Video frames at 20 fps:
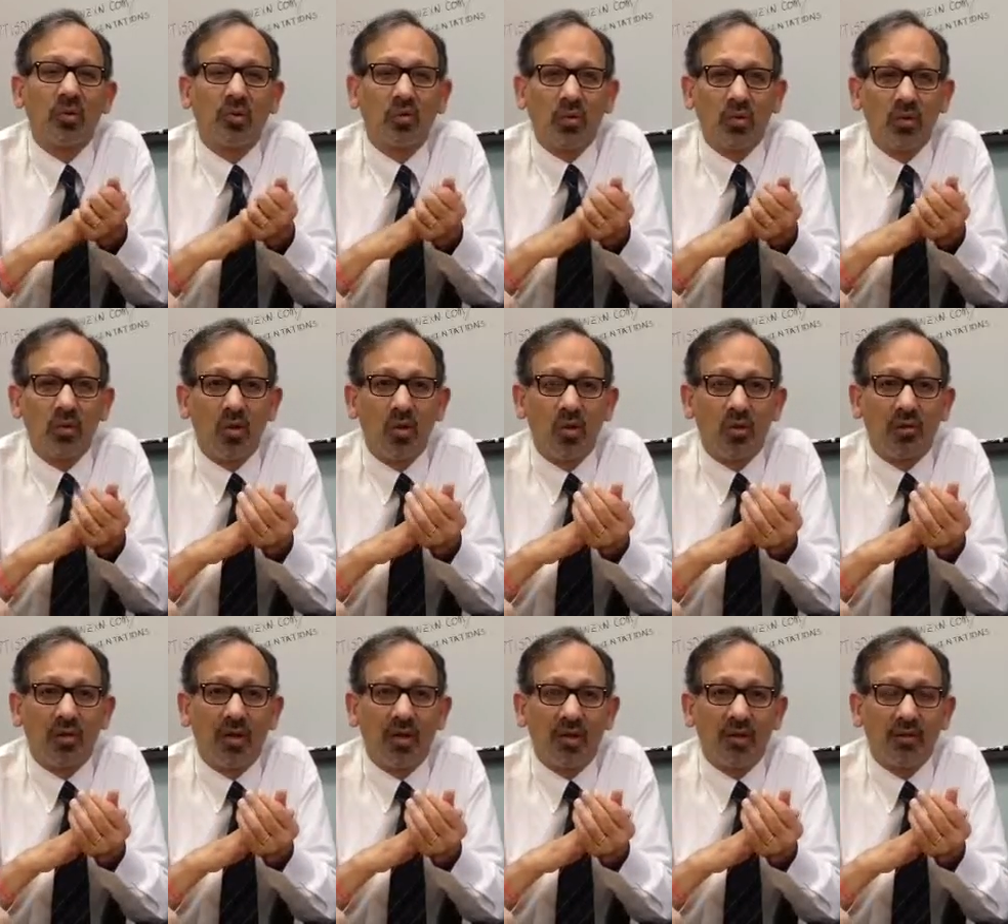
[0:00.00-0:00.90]
would
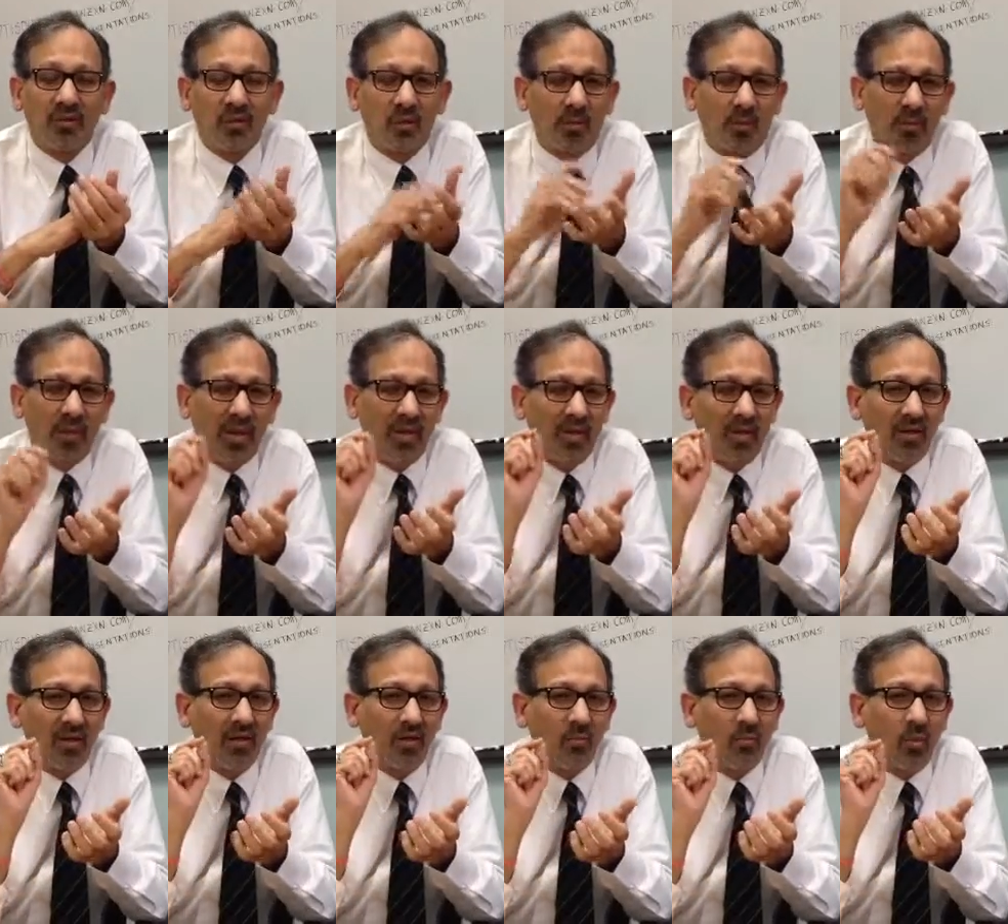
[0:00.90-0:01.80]
know that you're paying a
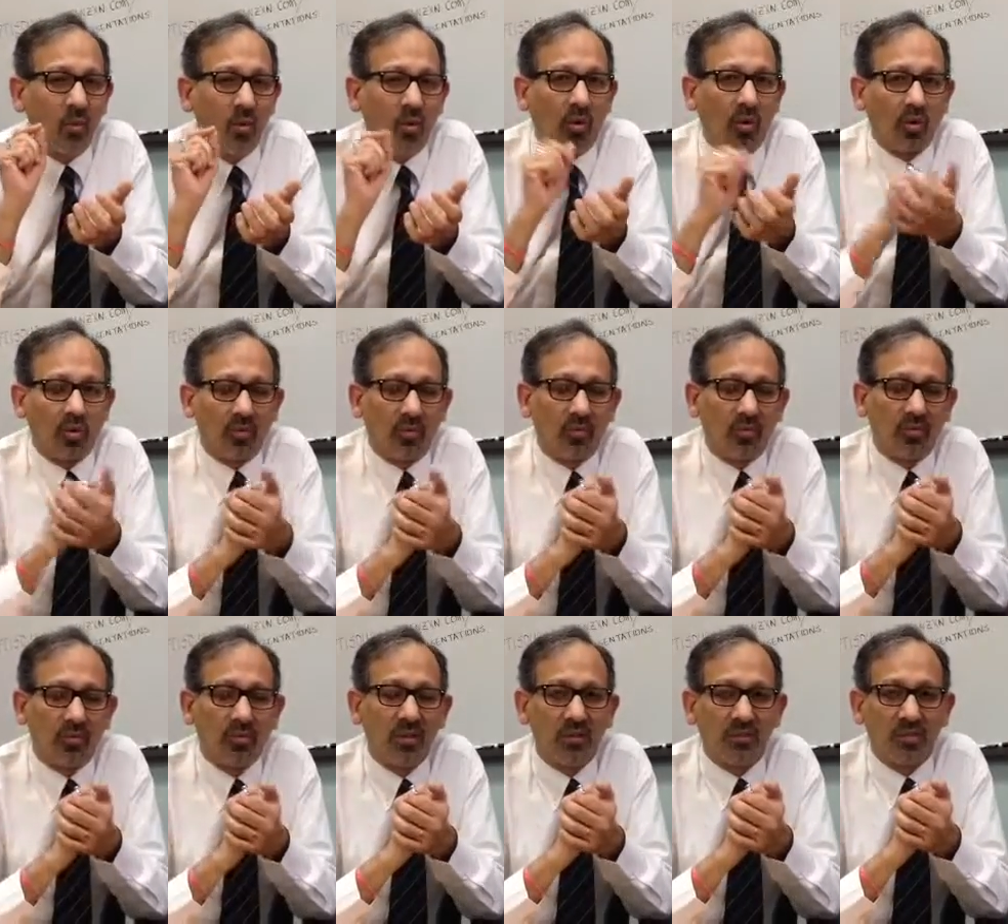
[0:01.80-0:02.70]
little more
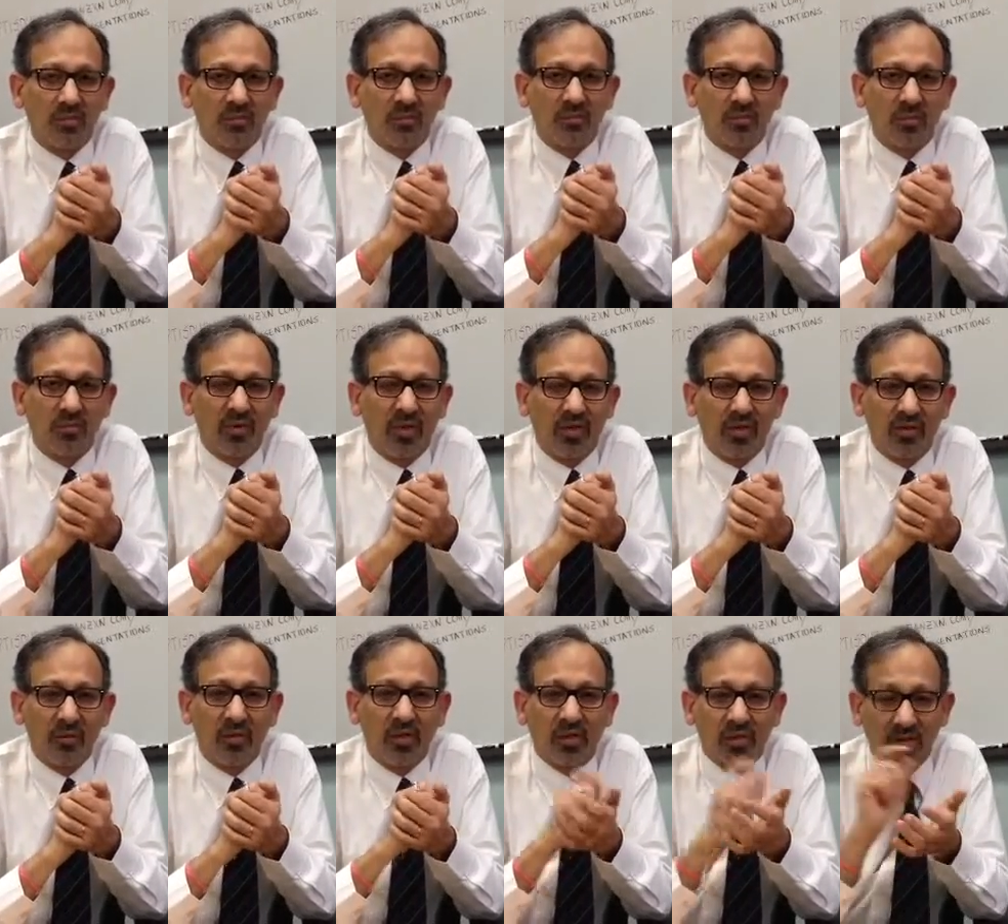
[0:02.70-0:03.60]
to the service
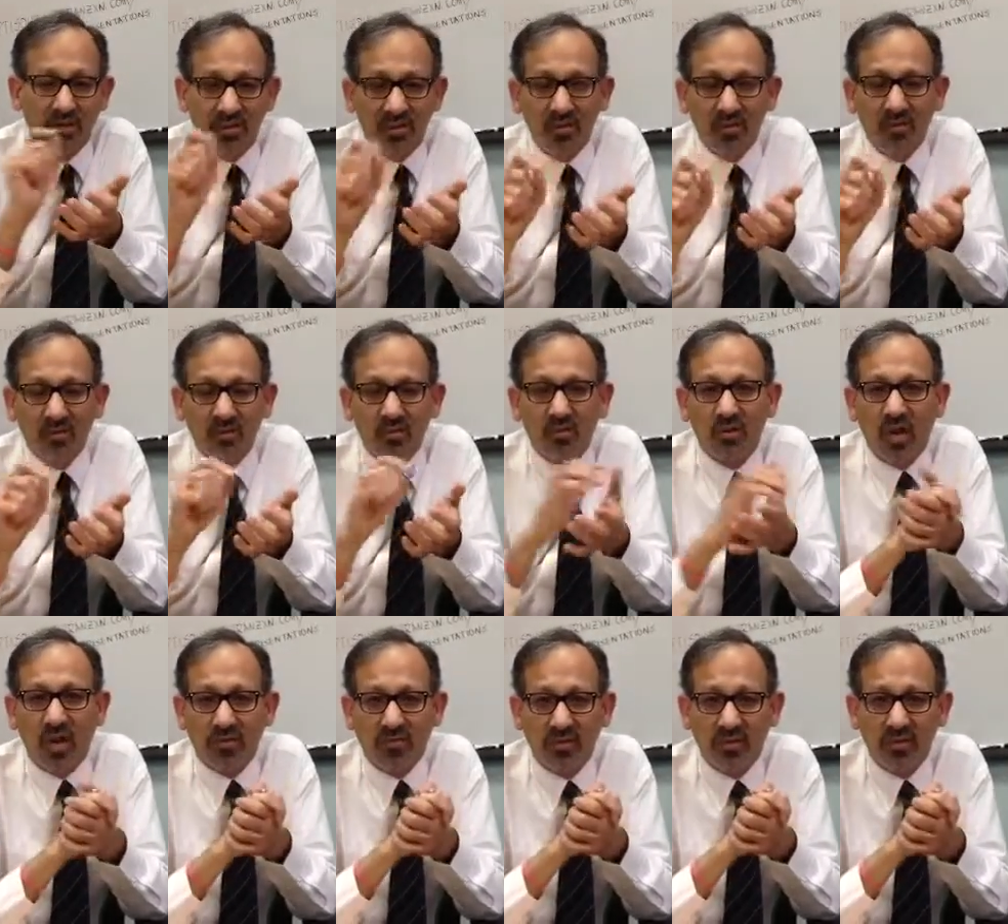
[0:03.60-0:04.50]
provider because he needs to
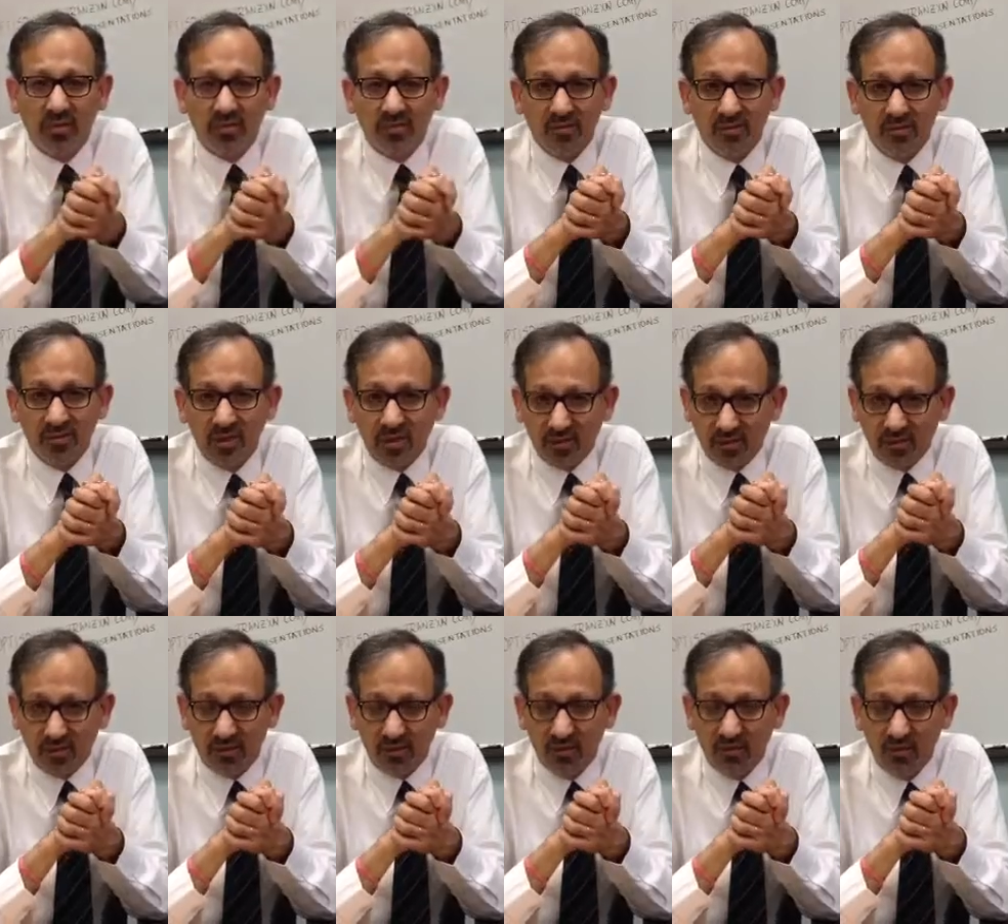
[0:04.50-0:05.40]
cover his
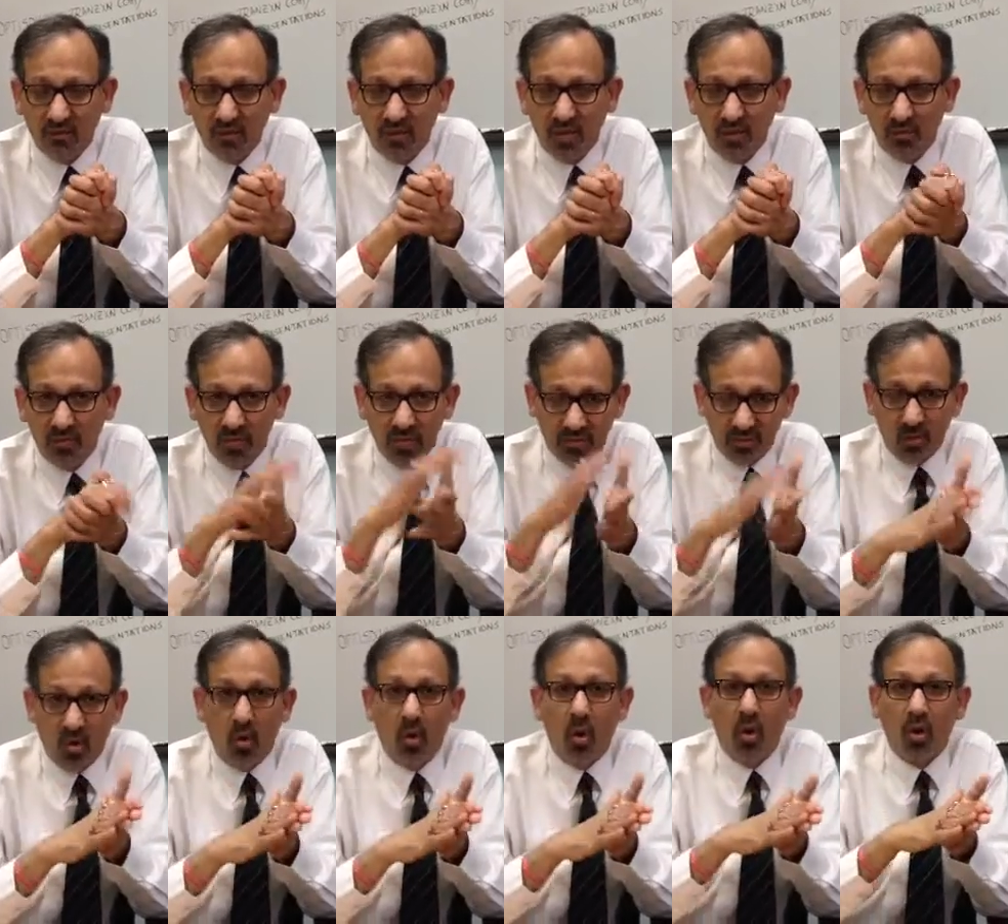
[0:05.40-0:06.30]
risk. It's
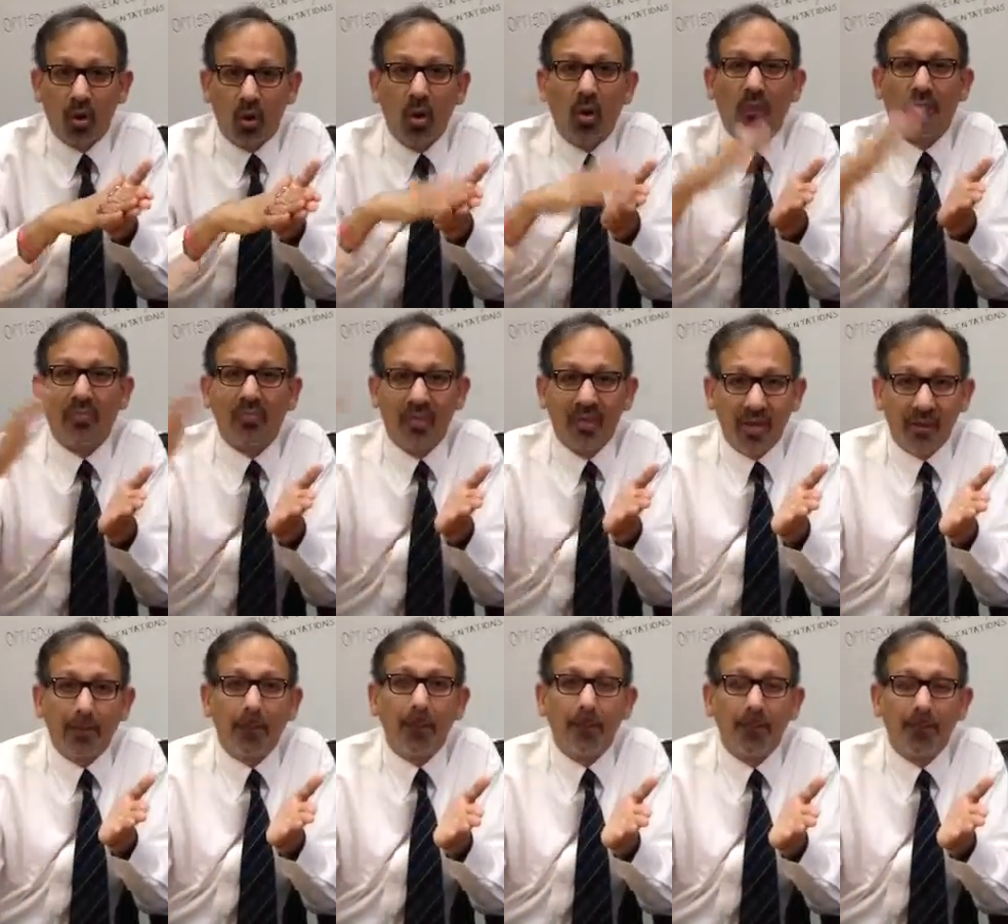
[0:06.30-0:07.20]
all on them.